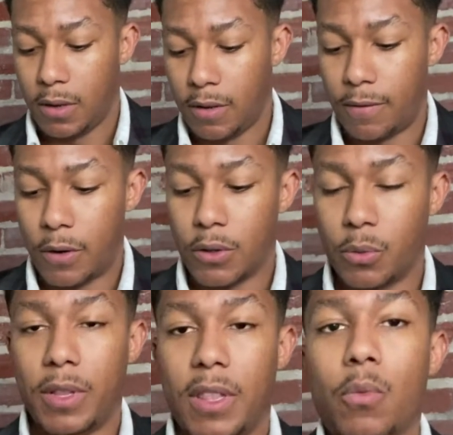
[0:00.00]
as far as
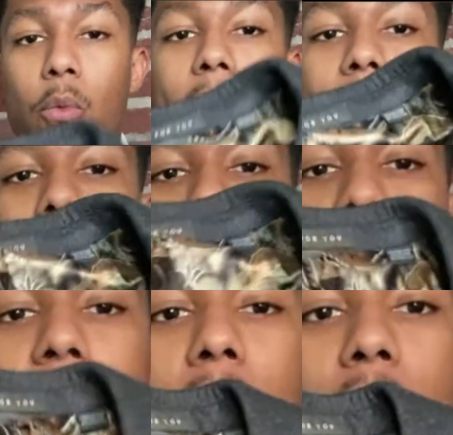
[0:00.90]
with the wide
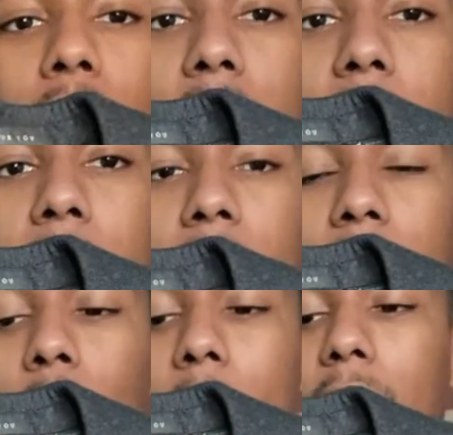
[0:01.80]
lapels, I
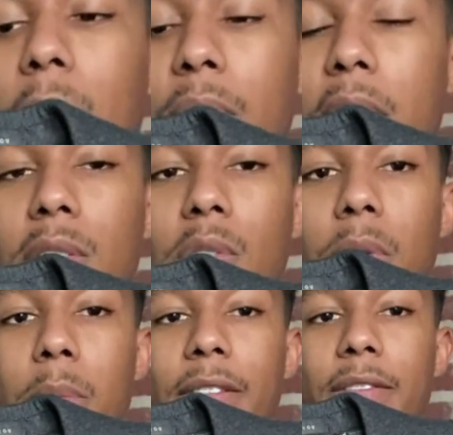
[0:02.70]
love wide lapels. It's
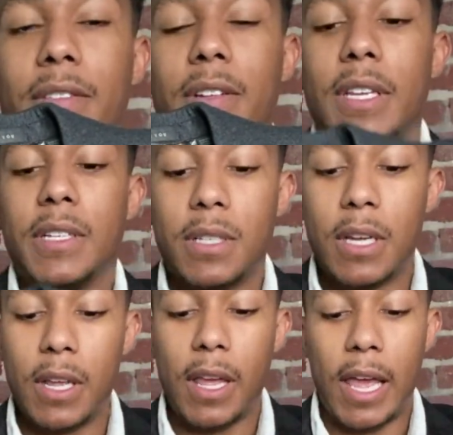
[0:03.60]
one of my favorite things.
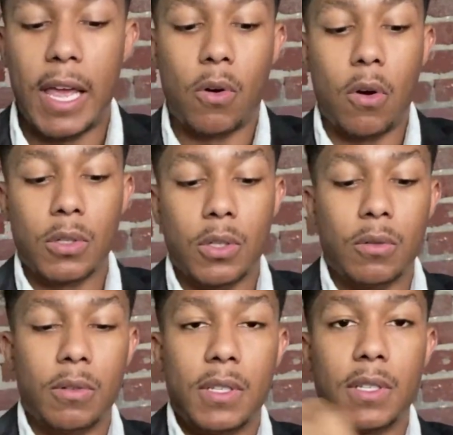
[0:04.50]
And
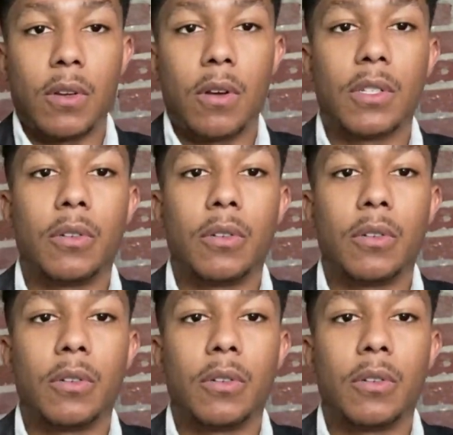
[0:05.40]
also, this is also